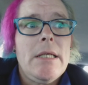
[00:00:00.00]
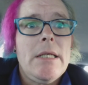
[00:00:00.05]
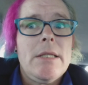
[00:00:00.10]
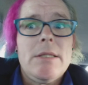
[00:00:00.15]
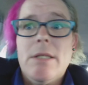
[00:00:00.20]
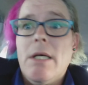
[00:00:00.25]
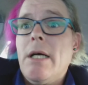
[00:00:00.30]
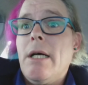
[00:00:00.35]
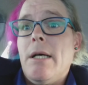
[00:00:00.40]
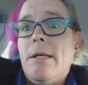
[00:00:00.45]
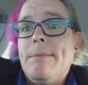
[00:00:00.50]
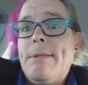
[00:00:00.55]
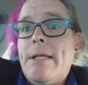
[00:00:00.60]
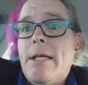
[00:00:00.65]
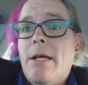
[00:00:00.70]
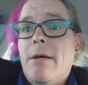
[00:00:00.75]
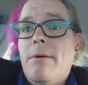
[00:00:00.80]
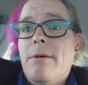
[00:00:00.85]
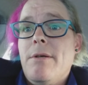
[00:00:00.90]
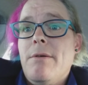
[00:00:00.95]
Right, I'm
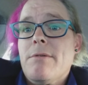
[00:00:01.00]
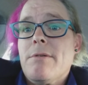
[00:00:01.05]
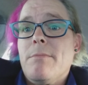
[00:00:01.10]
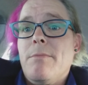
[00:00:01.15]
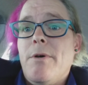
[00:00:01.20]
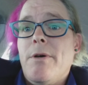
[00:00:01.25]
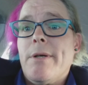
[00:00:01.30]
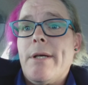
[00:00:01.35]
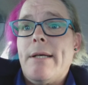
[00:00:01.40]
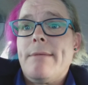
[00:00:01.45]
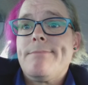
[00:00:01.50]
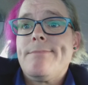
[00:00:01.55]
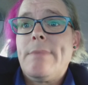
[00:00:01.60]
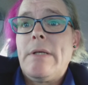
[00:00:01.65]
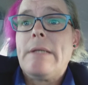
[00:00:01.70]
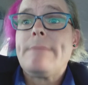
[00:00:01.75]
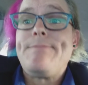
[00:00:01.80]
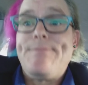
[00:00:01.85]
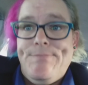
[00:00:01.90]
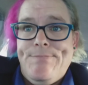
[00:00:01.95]
going to go and do some work now.
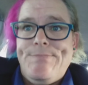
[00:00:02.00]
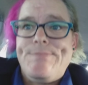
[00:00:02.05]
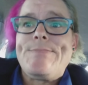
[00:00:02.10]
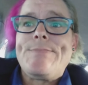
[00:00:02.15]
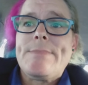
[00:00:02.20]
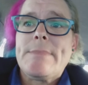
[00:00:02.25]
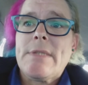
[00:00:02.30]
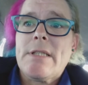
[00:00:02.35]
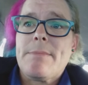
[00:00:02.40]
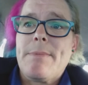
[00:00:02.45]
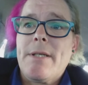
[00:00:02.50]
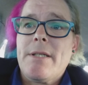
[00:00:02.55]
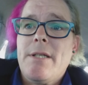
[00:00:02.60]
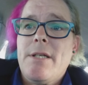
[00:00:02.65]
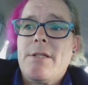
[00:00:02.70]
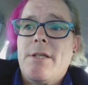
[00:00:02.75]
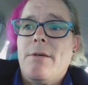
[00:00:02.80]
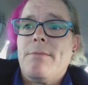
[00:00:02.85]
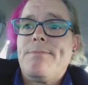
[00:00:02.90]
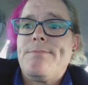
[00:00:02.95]
Right, speak to
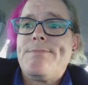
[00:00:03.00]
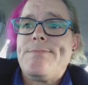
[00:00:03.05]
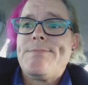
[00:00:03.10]
you soon.